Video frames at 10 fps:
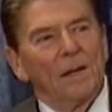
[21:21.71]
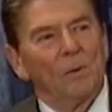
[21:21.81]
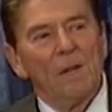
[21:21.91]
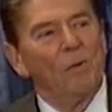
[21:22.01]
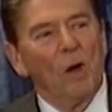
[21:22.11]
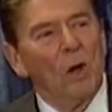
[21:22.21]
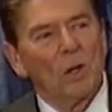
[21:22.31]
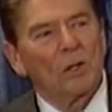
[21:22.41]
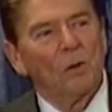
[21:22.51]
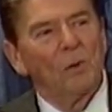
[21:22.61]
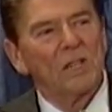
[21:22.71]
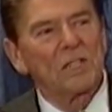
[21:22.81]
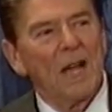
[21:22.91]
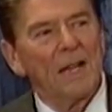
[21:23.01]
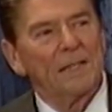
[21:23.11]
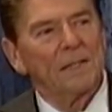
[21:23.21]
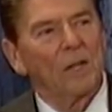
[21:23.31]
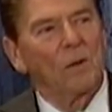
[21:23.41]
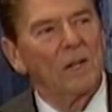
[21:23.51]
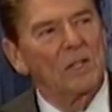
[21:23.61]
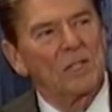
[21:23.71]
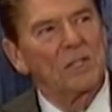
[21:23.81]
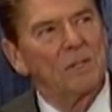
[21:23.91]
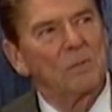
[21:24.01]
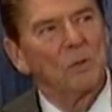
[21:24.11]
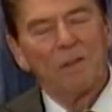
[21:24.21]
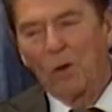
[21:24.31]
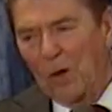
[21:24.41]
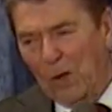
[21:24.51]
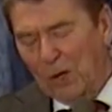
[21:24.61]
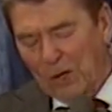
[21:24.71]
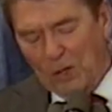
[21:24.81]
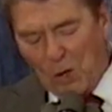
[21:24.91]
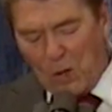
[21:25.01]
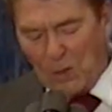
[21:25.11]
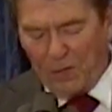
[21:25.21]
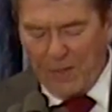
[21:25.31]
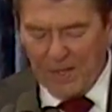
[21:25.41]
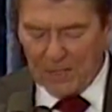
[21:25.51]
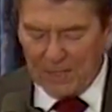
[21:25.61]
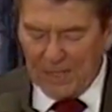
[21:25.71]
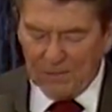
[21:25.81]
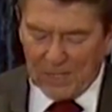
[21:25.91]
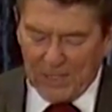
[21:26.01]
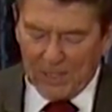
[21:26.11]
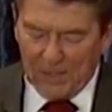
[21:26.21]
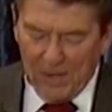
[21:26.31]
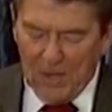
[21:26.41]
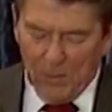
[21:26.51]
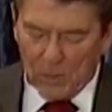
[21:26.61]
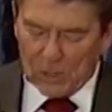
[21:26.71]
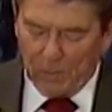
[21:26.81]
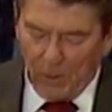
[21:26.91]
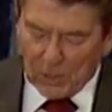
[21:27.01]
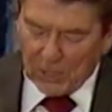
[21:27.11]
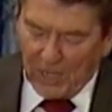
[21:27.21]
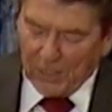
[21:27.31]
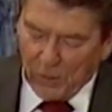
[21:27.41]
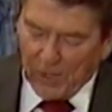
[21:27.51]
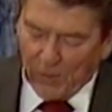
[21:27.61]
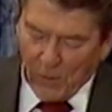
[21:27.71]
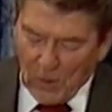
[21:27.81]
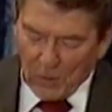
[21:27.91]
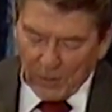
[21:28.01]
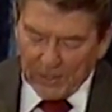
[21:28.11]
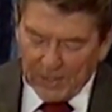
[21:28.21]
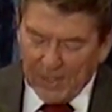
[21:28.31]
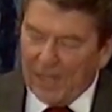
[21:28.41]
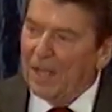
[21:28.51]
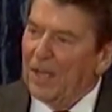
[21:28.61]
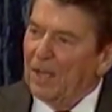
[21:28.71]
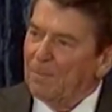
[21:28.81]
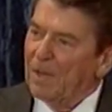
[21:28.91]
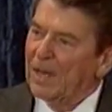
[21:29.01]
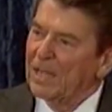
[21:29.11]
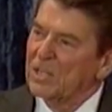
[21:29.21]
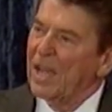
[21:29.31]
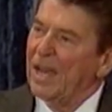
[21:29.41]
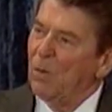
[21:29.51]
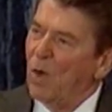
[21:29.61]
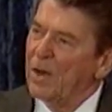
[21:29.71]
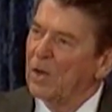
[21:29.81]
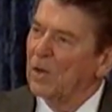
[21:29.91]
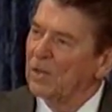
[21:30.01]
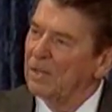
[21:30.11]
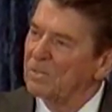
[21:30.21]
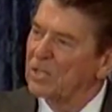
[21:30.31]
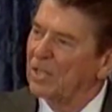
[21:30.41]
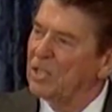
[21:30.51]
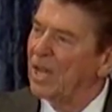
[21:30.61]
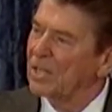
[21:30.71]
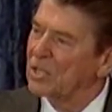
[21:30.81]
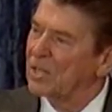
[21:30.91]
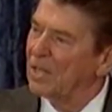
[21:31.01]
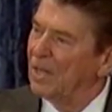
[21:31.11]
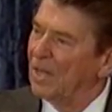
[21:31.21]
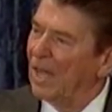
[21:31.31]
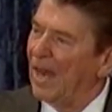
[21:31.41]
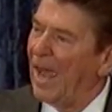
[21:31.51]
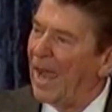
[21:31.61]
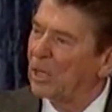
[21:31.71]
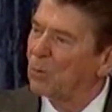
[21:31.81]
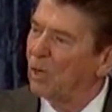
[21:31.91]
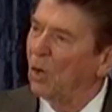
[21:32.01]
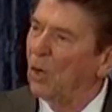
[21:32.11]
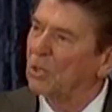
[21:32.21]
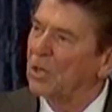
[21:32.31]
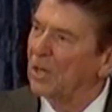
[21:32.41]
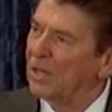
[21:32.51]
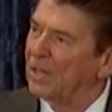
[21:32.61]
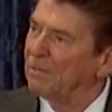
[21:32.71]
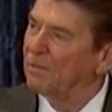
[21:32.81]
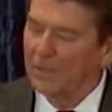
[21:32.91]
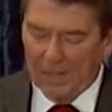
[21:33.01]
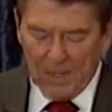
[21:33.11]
We've all could recite the criticisms. We've all heard all the things that they've said that we're supposedly doing wrong. But has anyone heard them suggest an actual alternative?